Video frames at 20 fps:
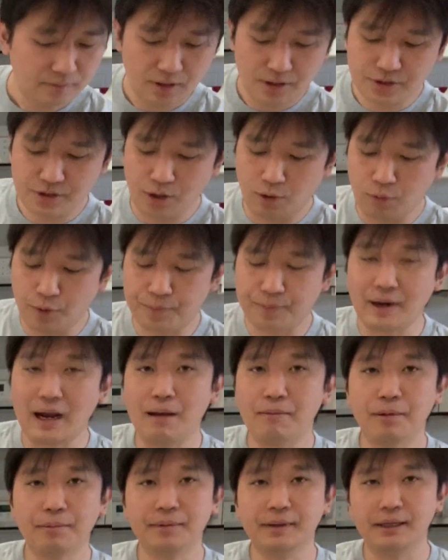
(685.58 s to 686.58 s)
So we're
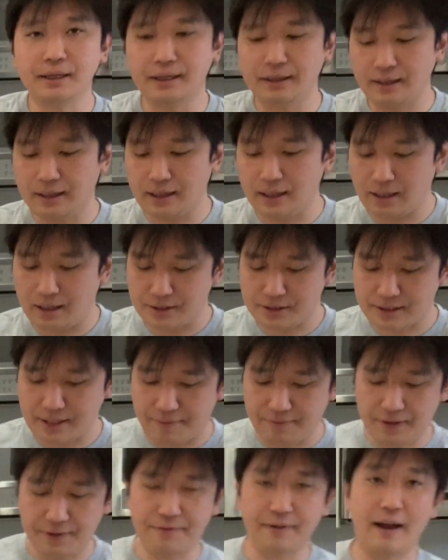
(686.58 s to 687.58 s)
probably
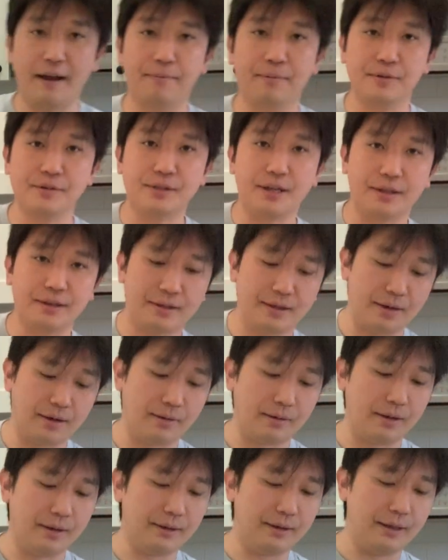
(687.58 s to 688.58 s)
75%
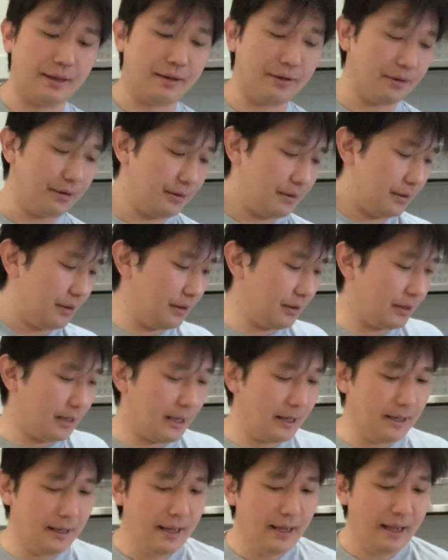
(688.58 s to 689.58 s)
there right now,
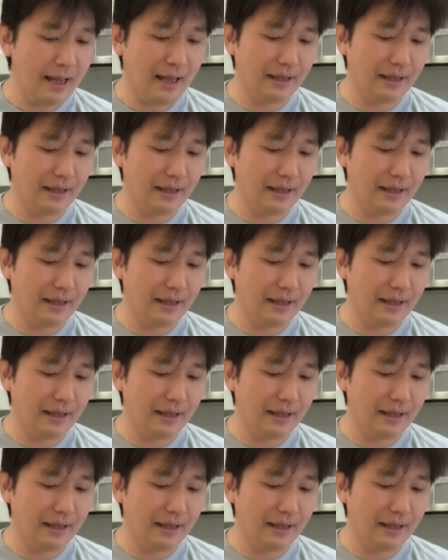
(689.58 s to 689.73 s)
okay?